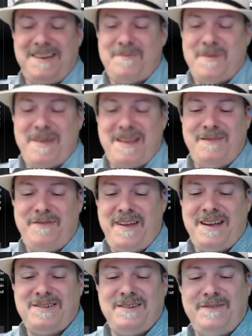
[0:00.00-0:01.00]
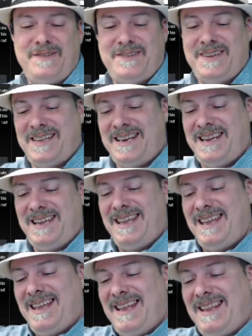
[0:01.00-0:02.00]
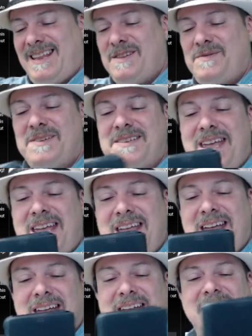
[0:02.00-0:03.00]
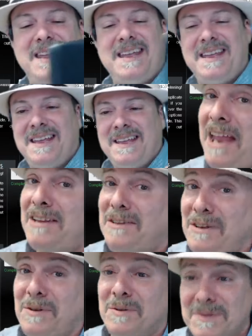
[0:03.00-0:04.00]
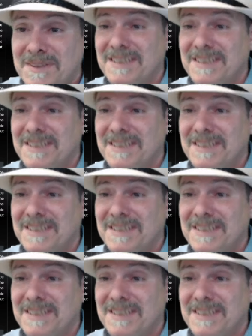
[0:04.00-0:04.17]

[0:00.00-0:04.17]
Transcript: here, my manufacturing facility. This was a uh, can't do.